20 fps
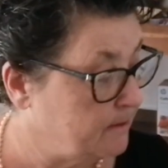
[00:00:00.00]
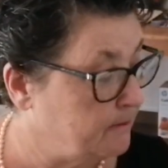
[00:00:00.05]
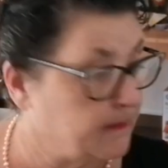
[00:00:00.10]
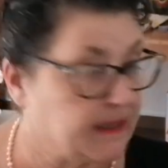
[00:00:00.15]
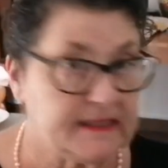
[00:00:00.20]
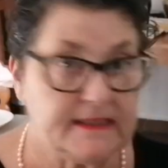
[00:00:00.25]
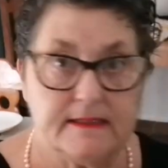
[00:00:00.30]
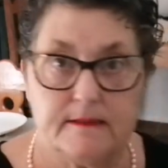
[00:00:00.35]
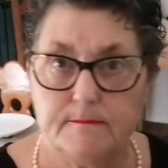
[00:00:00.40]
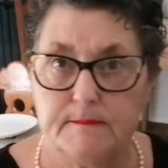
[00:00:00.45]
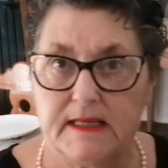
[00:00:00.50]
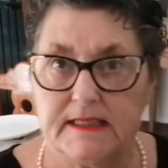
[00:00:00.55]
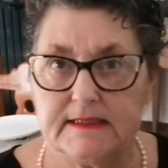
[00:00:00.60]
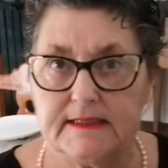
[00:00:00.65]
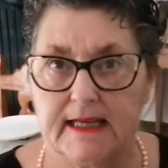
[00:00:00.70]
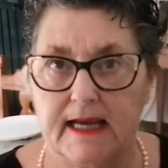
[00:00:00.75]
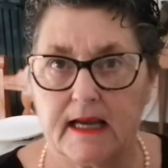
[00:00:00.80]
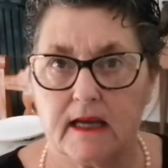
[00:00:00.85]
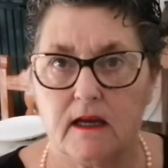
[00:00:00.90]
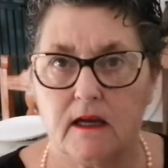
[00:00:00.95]

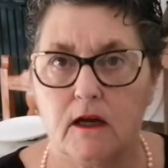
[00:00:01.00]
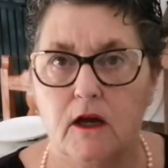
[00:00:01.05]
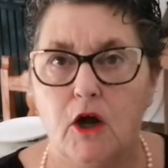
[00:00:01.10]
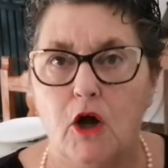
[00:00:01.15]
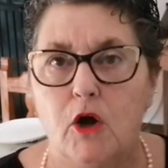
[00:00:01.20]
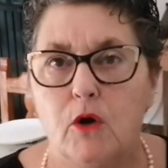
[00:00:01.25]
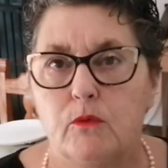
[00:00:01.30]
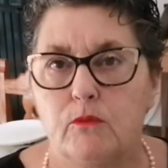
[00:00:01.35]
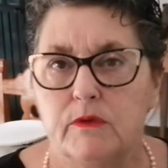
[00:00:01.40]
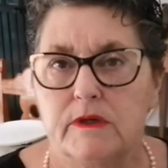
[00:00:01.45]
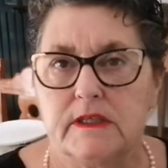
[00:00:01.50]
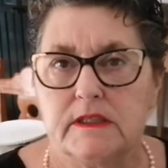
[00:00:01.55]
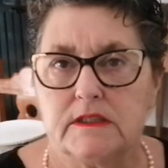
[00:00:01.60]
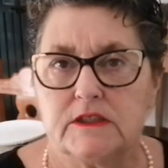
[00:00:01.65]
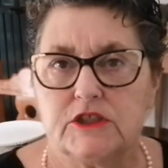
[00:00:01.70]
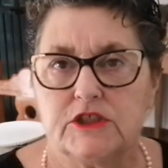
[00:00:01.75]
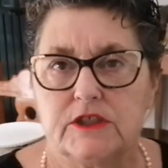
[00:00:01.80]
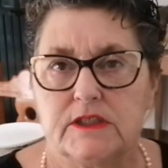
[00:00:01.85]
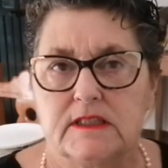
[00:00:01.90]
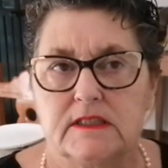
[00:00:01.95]
manteca,
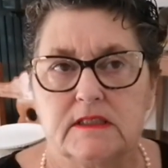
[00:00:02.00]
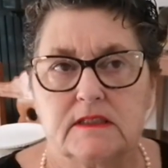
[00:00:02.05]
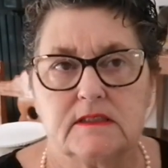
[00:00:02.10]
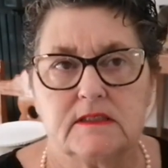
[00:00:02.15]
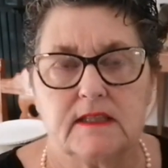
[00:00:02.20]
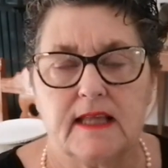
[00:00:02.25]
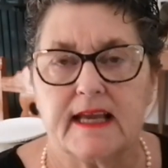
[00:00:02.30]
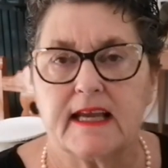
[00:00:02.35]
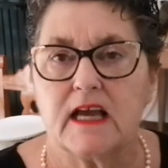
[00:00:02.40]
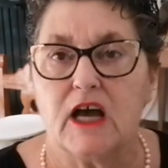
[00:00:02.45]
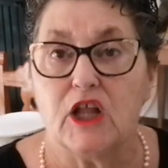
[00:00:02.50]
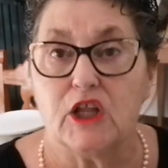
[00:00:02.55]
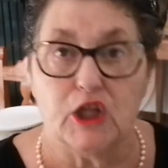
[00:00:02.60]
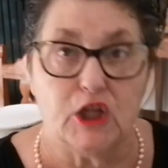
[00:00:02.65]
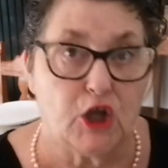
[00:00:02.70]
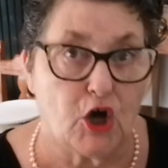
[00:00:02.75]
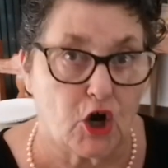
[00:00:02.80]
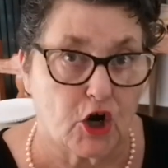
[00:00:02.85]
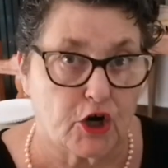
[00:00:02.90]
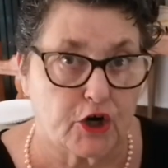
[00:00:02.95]
which is like a
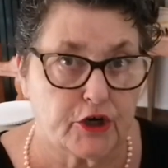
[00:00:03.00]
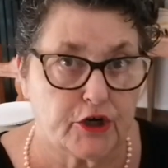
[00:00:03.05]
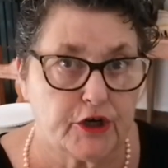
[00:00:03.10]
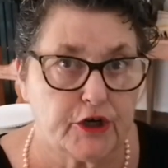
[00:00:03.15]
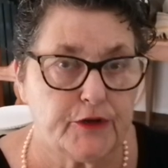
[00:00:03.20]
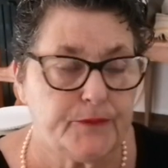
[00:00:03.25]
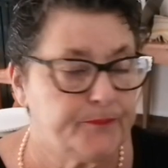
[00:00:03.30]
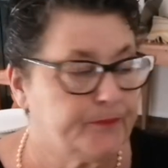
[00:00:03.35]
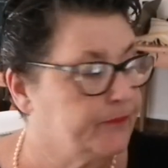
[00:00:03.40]
lard.